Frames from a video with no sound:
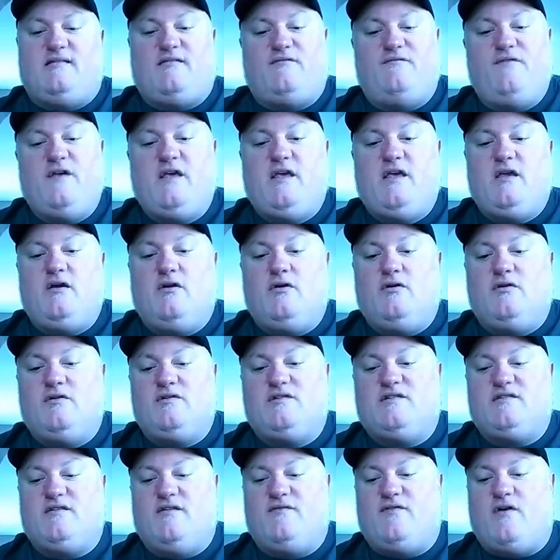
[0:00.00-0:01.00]
figures
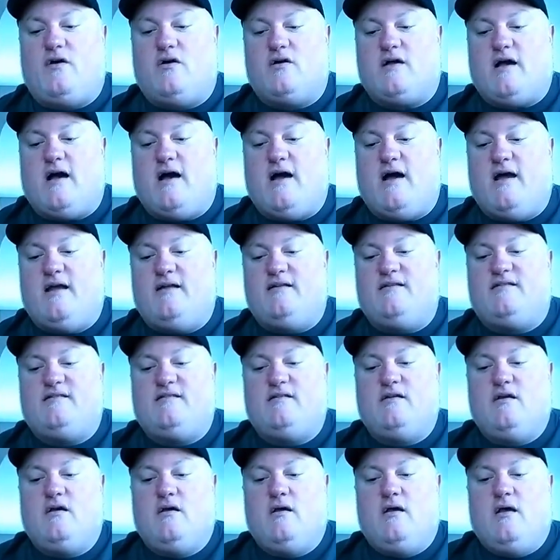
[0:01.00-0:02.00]
of all kinds,
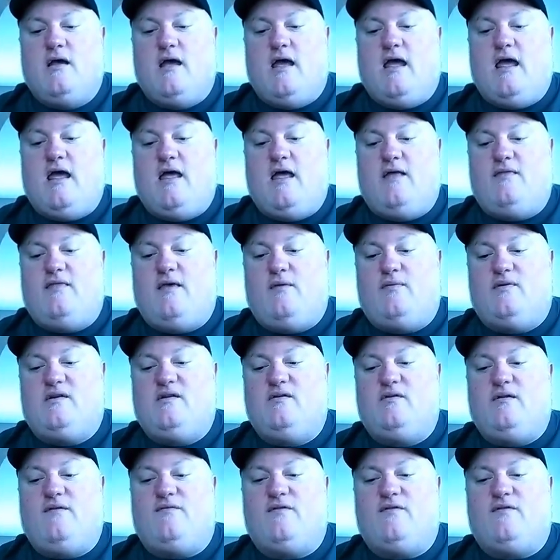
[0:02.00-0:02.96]
and they would do different